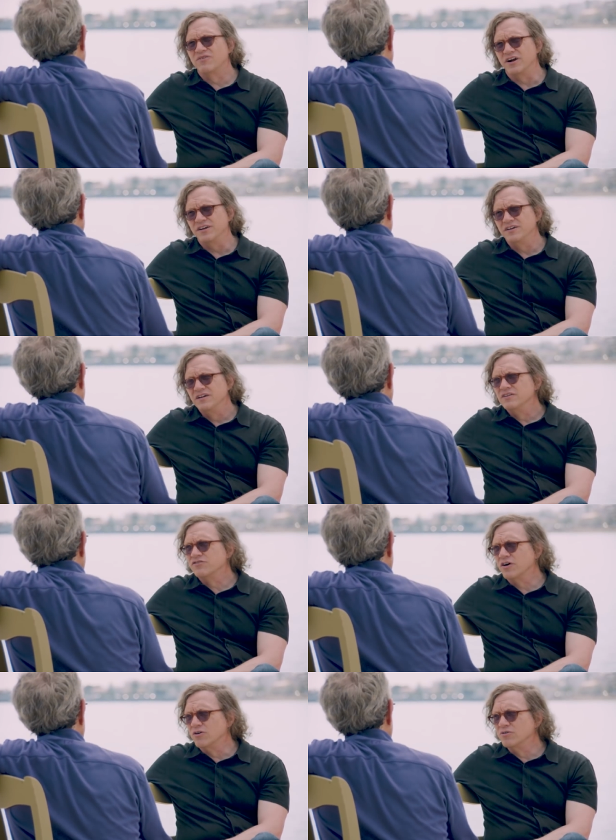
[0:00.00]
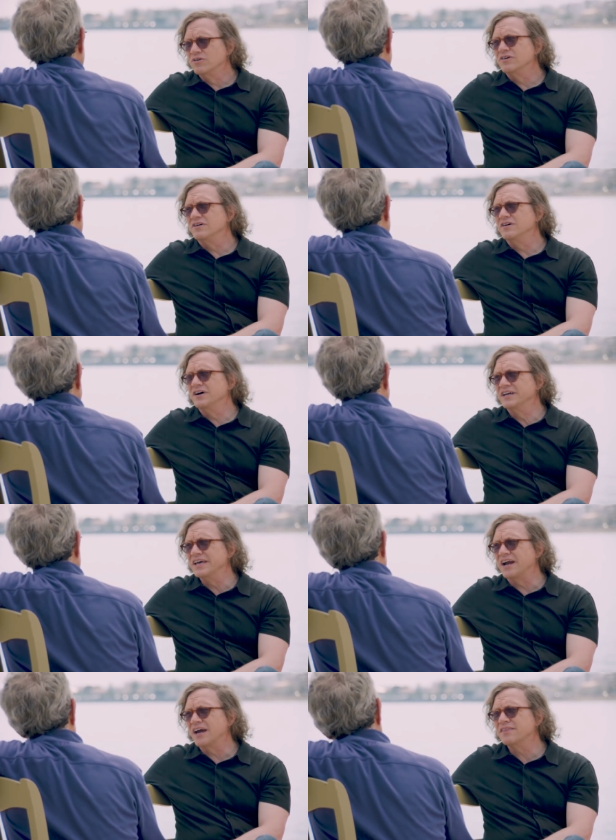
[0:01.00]
Right. So,
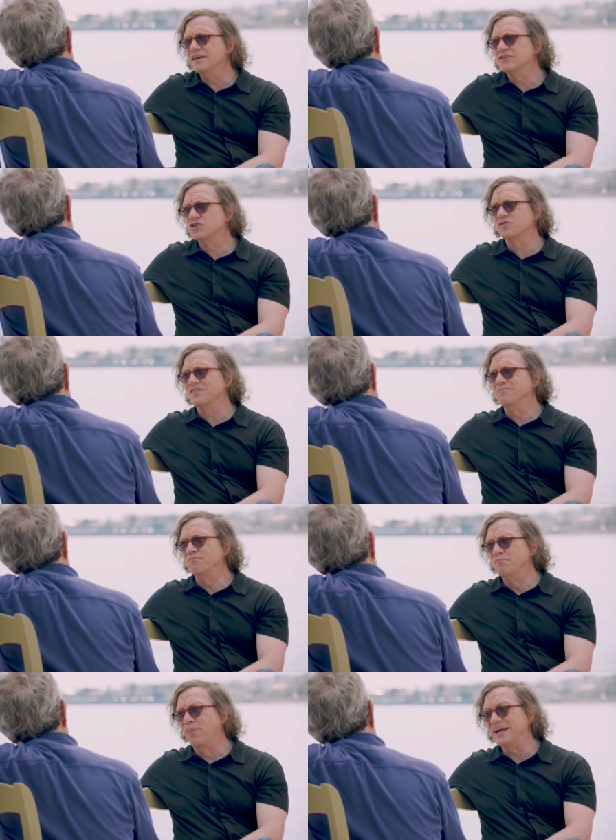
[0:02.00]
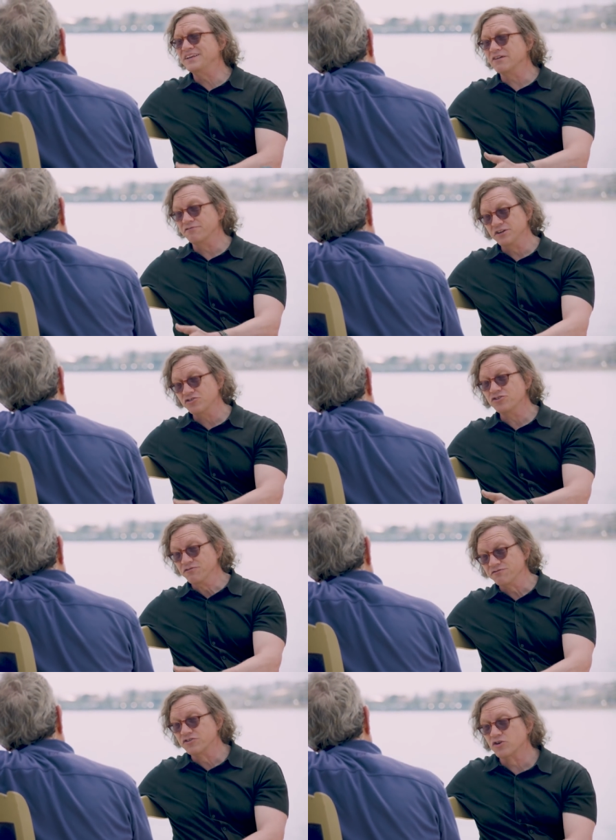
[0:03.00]
again, I think just by definition
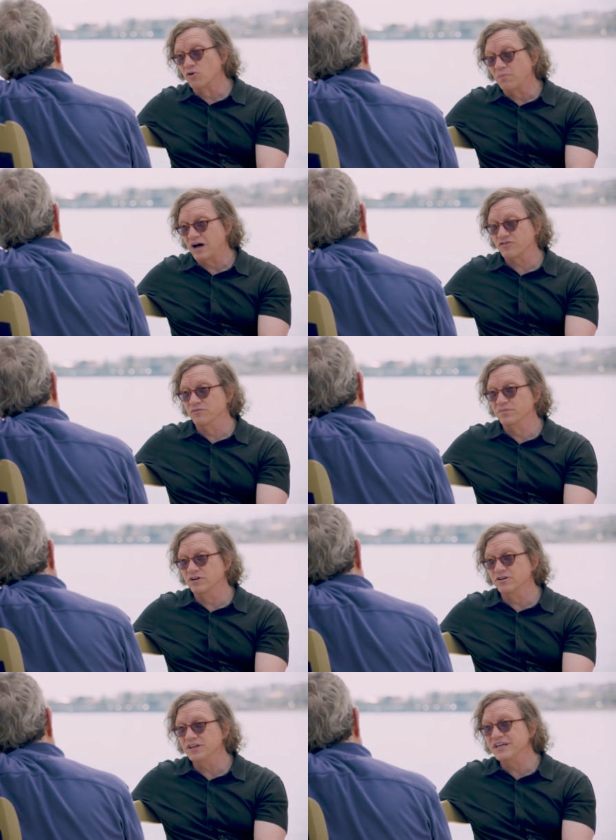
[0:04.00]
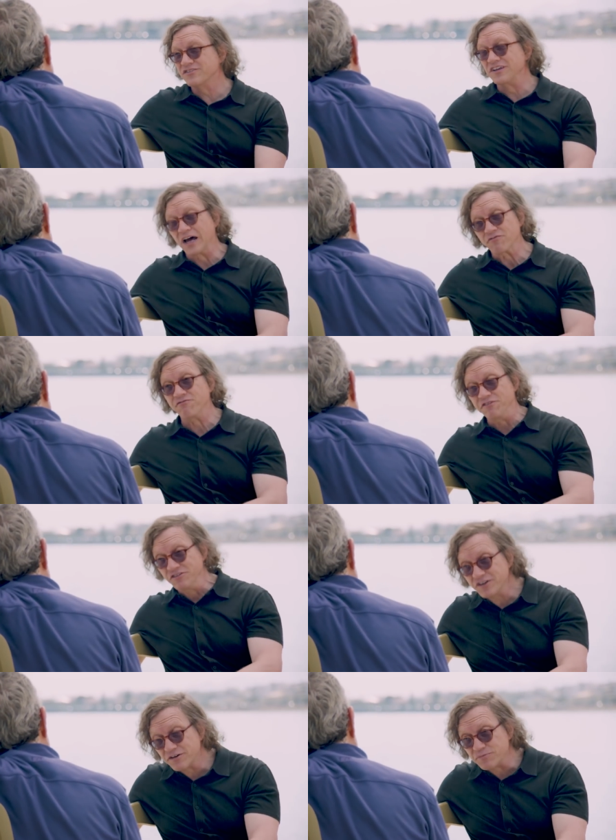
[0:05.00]
of physical possibility, it's not
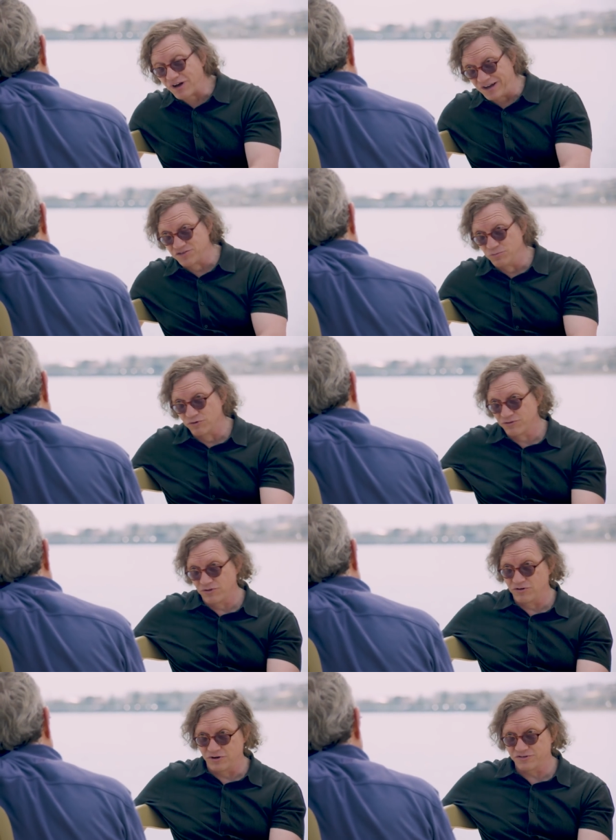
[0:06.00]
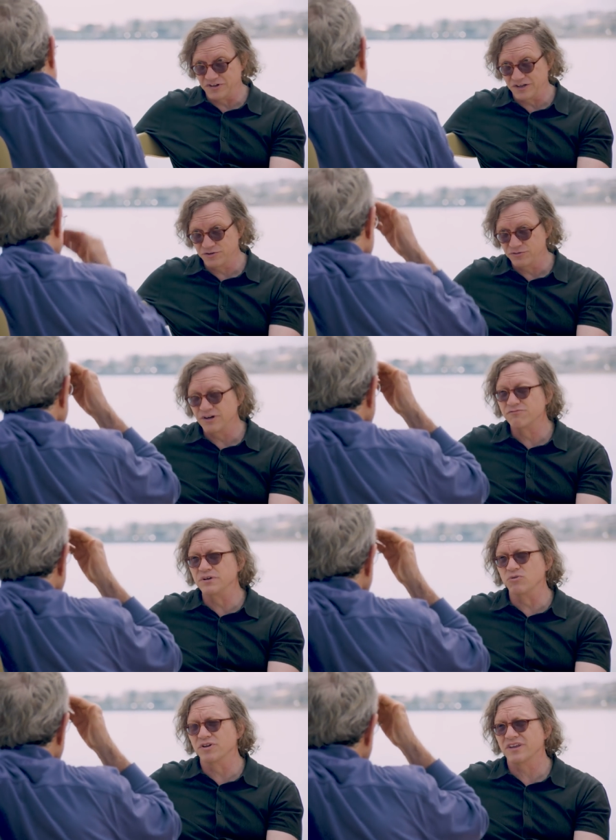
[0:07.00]
physically possible for the laws not to have
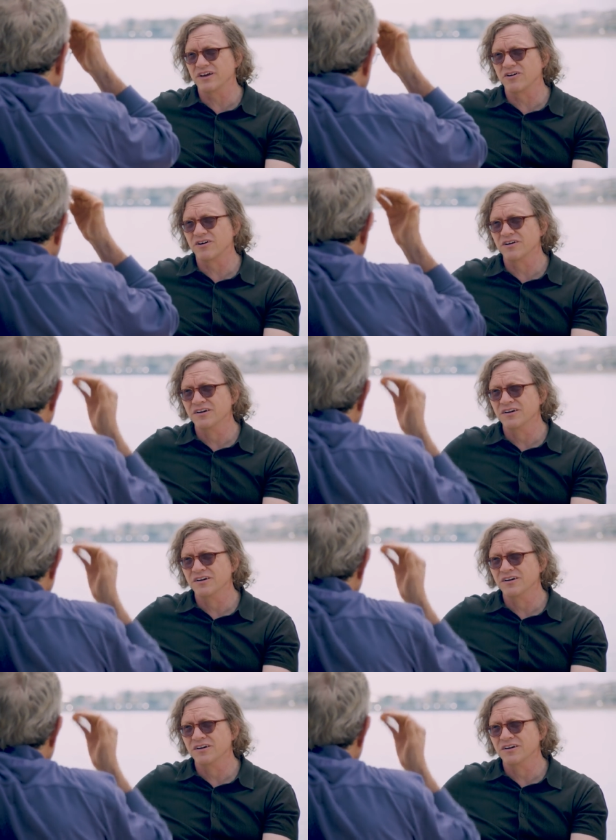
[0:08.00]
been what they are.